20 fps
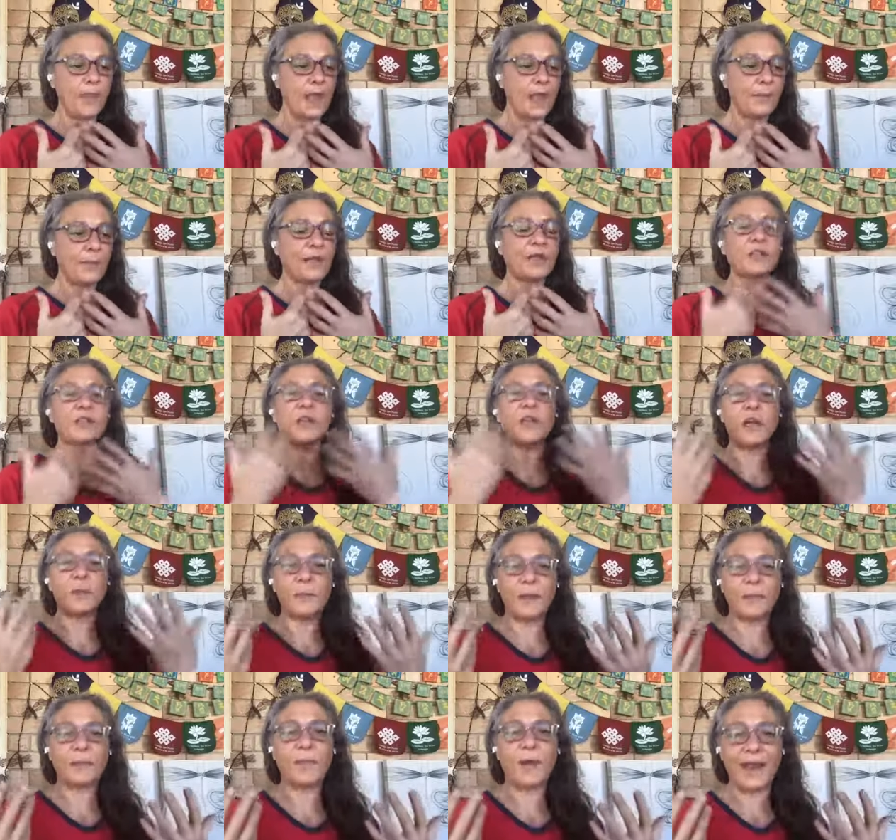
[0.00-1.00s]
because a lot of
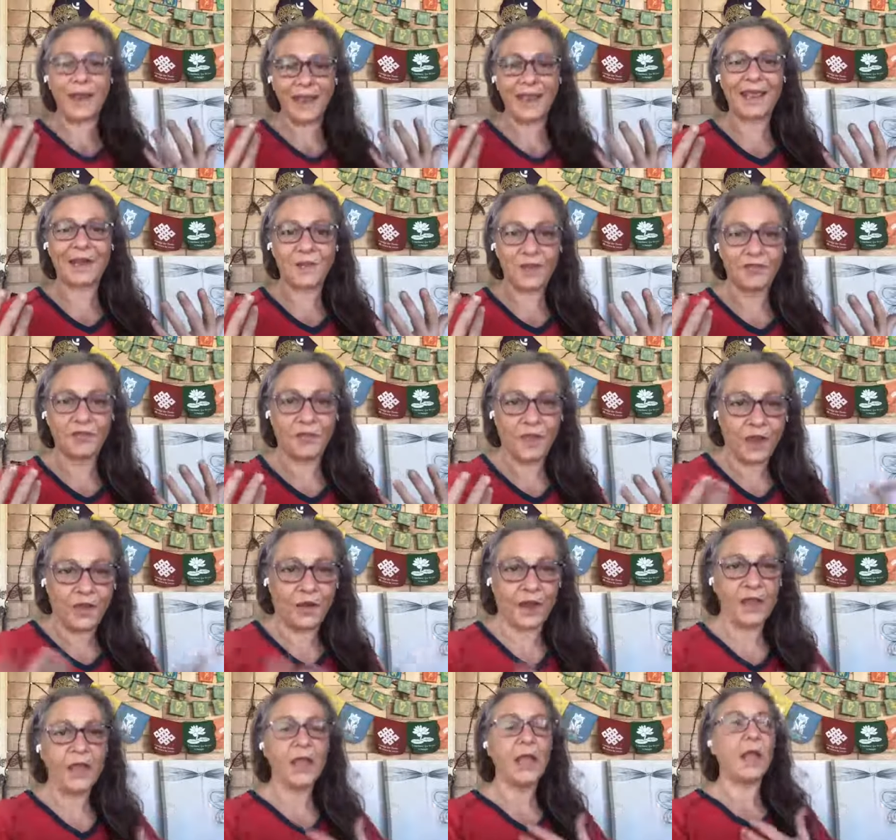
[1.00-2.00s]
people went airy fairy.